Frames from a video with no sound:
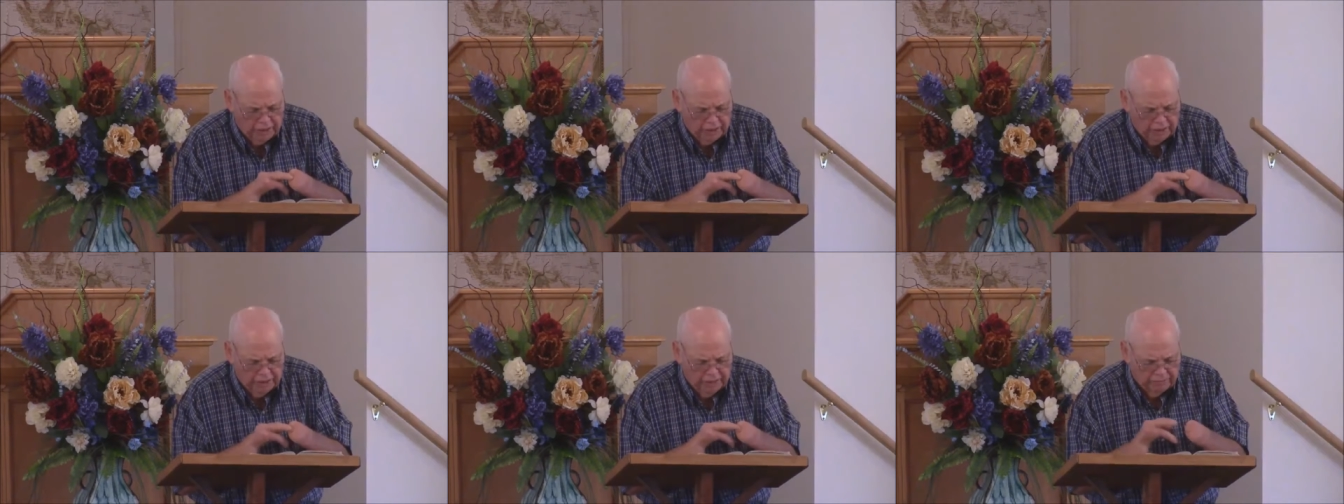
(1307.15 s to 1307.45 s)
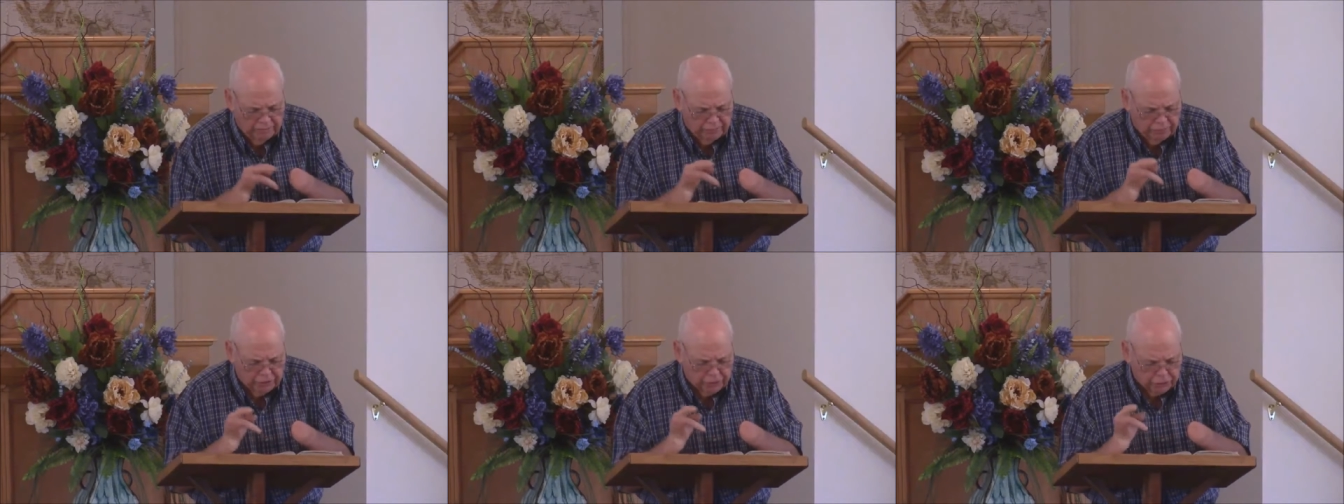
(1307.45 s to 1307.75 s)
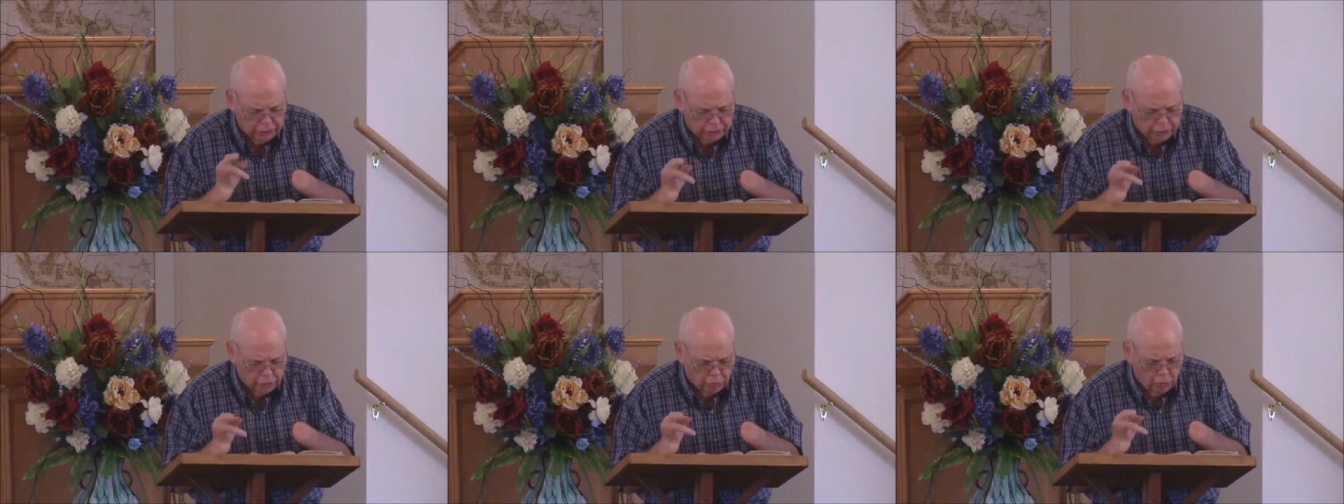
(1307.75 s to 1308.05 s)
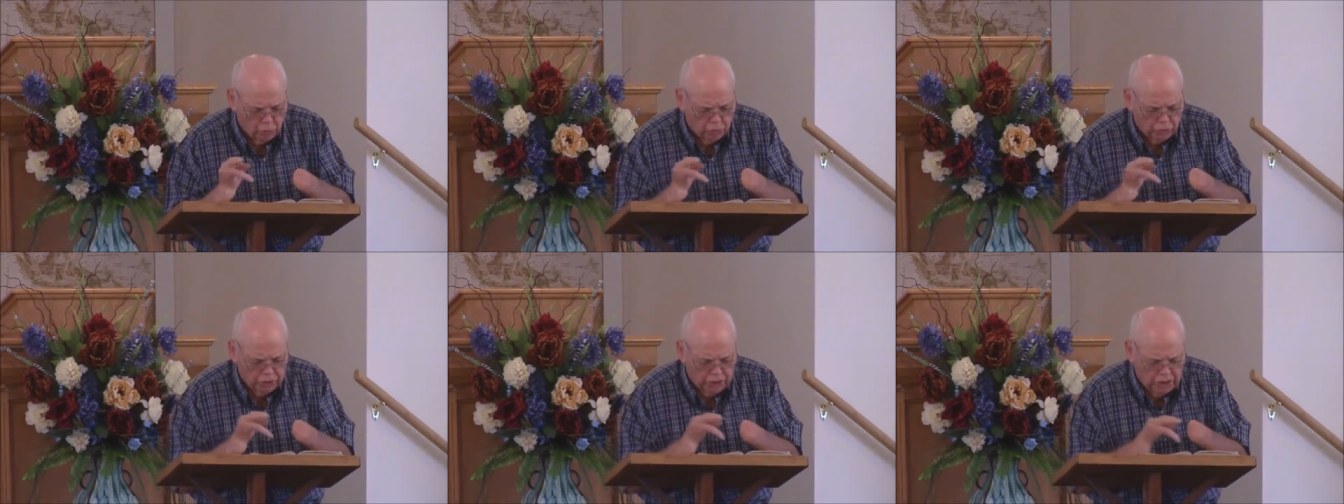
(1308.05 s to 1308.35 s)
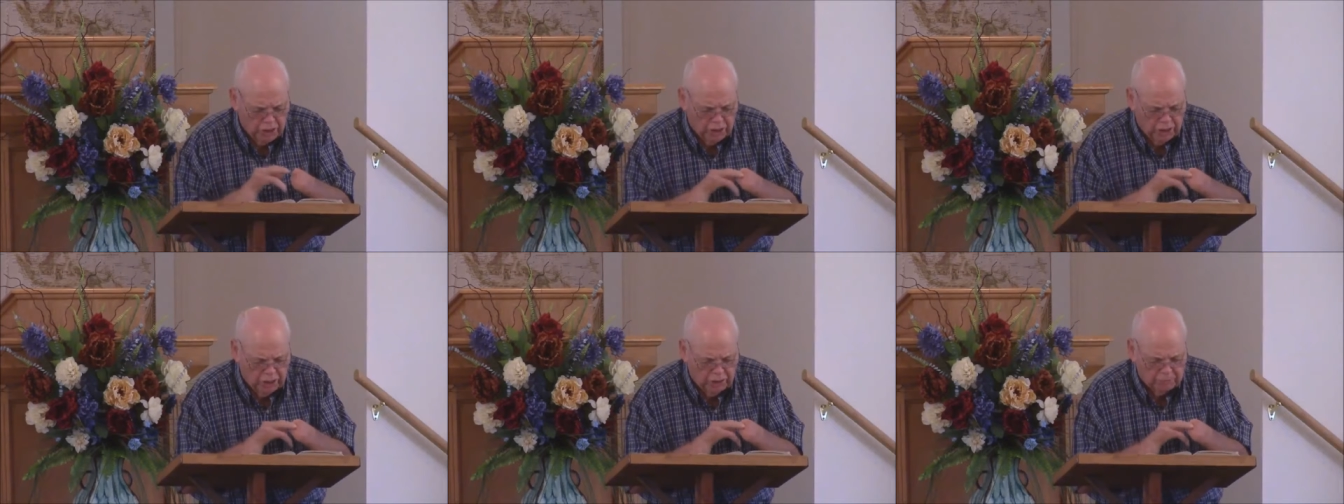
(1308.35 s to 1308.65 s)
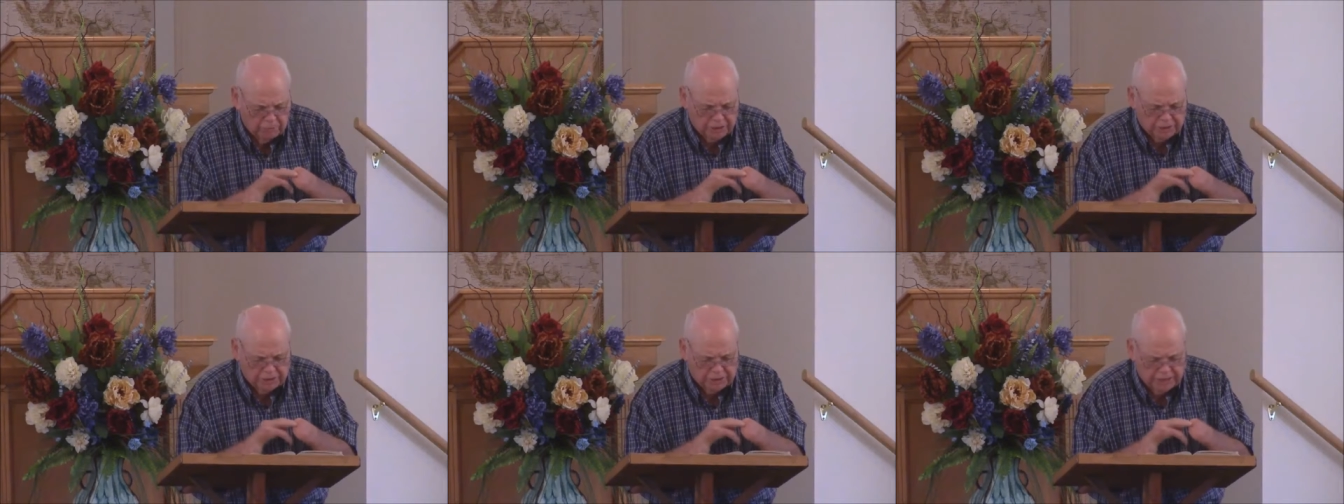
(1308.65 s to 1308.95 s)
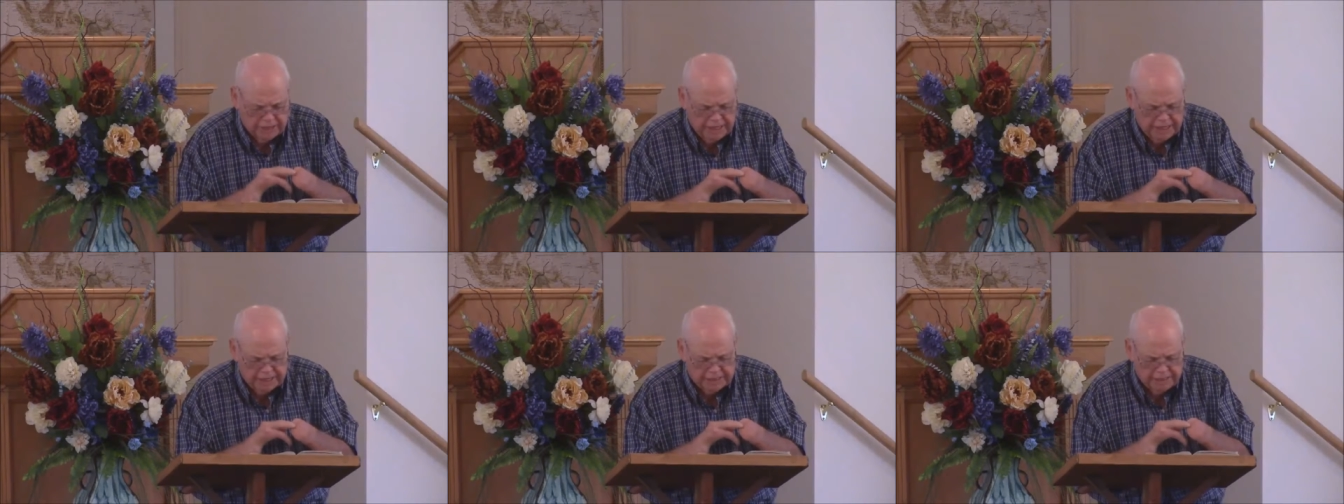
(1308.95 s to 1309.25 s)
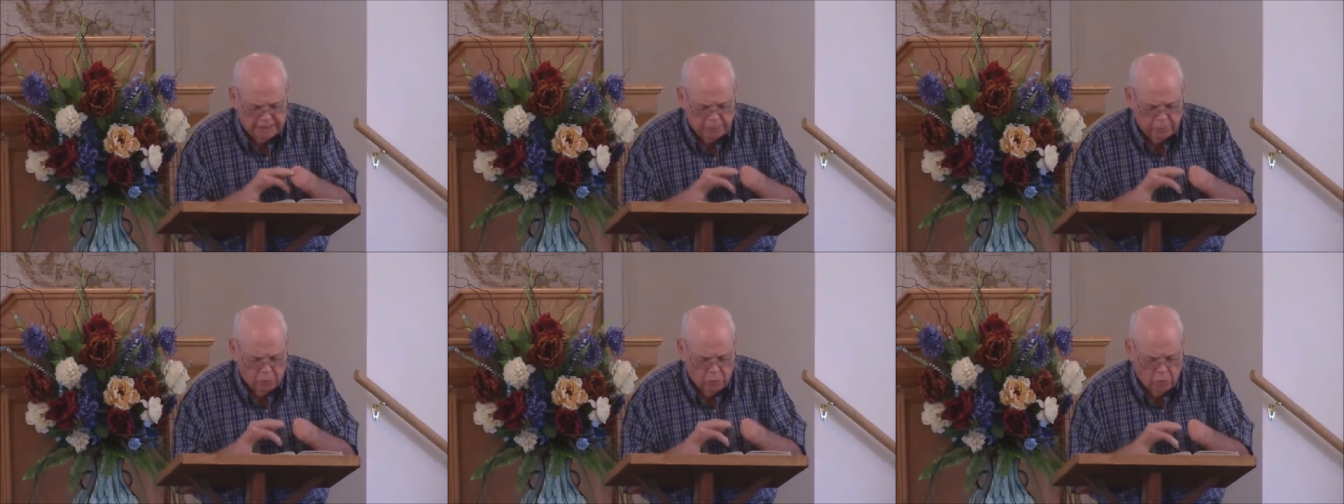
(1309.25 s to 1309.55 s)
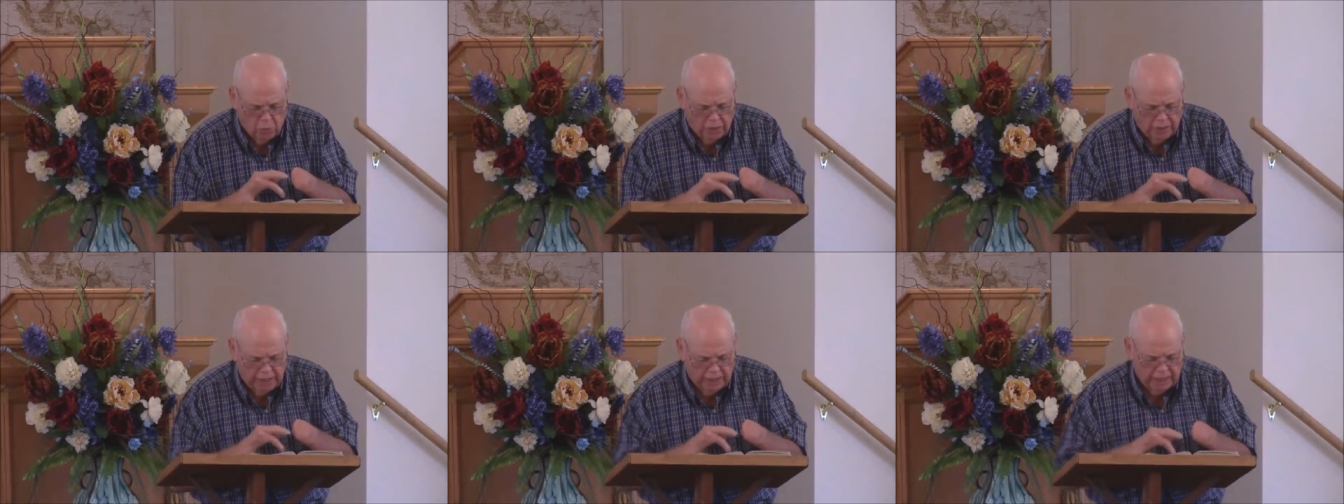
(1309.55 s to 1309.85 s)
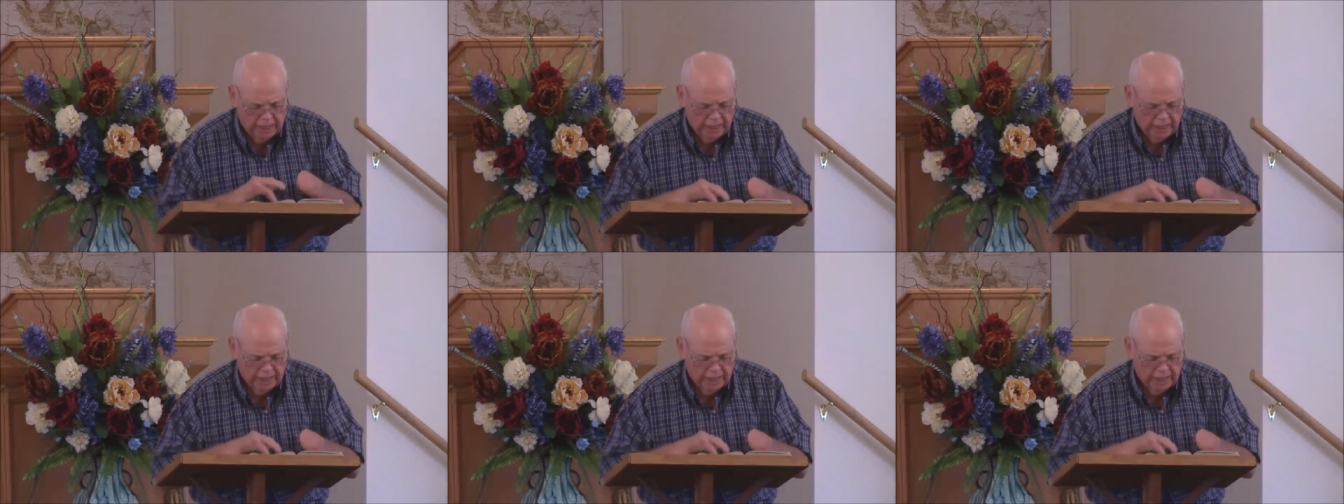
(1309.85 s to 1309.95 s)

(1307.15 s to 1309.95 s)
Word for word: if the sword comes and takes him away,